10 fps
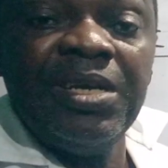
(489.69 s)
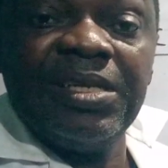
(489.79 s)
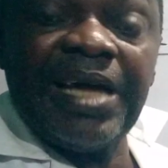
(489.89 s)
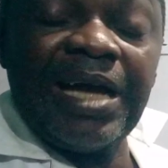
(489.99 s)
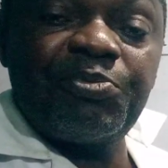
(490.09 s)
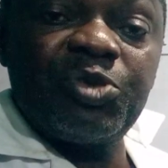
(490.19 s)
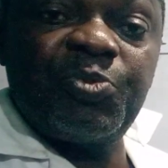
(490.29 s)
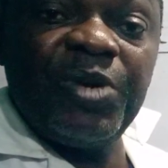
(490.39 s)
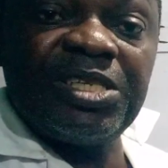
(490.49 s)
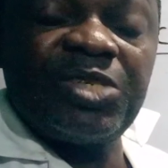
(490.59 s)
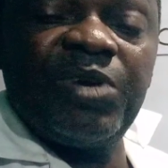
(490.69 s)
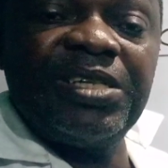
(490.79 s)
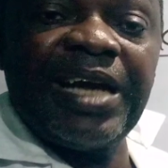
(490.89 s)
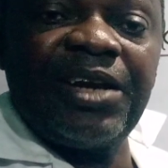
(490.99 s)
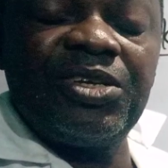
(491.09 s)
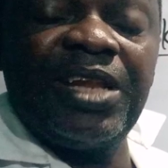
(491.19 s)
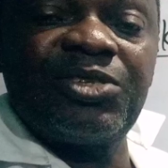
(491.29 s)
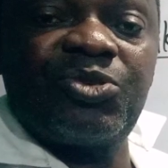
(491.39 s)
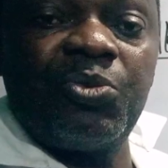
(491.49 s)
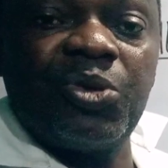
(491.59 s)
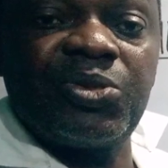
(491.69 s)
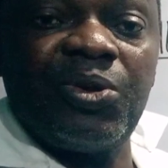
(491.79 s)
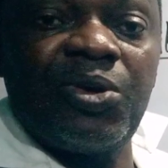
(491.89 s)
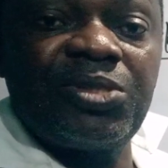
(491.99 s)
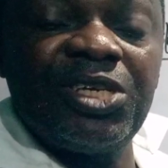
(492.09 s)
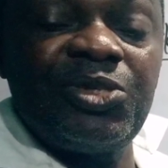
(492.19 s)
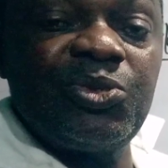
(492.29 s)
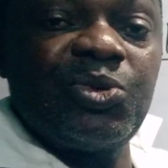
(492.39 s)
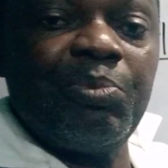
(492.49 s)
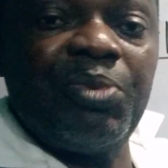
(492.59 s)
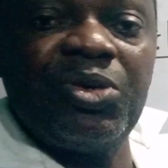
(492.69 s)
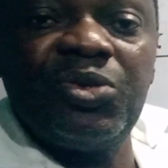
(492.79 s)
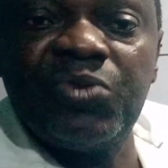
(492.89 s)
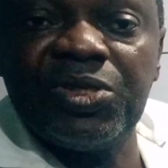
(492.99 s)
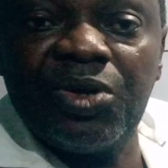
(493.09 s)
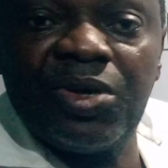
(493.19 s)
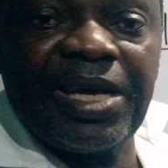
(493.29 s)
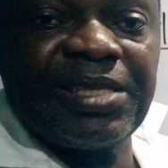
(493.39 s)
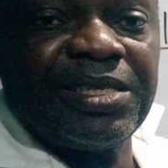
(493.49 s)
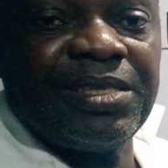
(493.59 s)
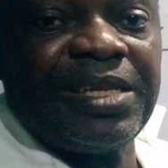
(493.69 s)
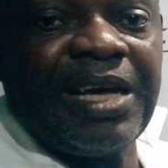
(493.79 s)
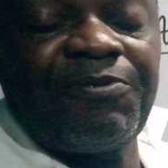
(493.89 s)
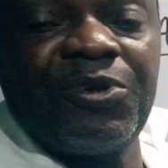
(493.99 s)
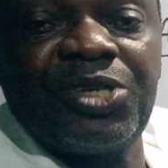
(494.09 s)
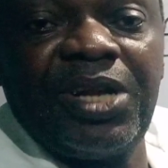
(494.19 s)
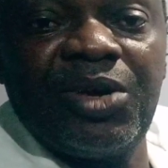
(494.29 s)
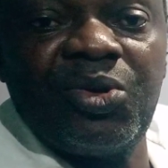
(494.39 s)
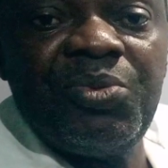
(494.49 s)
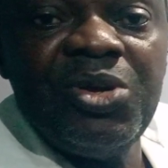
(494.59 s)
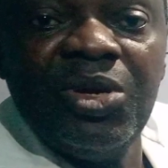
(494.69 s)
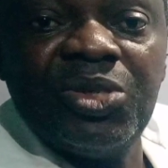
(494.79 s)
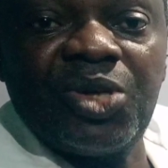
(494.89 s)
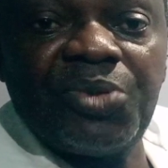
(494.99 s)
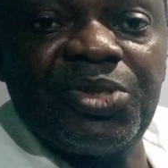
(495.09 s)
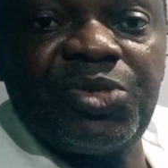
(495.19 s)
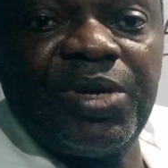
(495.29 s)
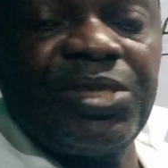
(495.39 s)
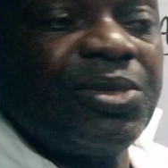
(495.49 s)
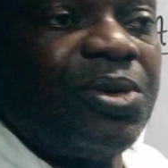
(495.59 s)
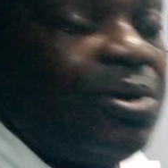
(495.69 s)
That space where the hydrogen atom was lost is used to bond with other things, other functional group, substituent,